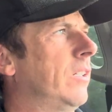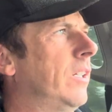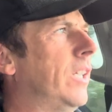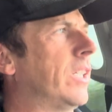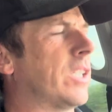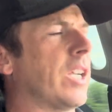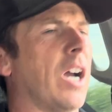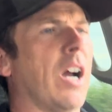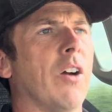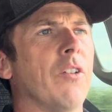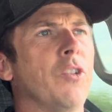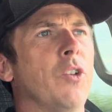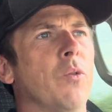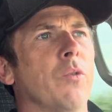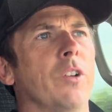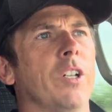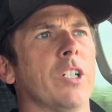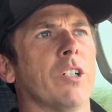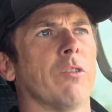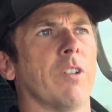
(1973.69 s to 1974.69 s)
it's how you
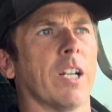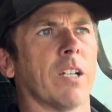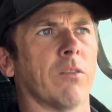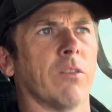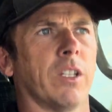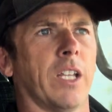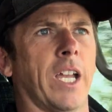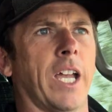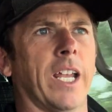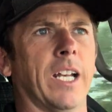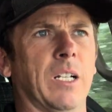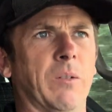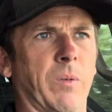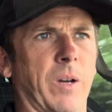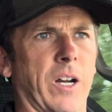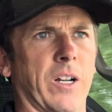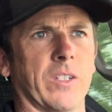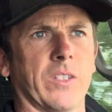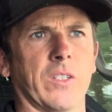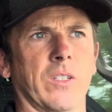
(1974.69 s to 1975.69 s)
were interacting with the
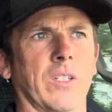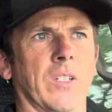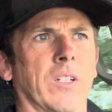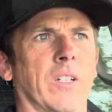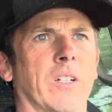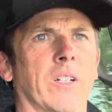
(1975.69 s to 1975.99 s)
handlebars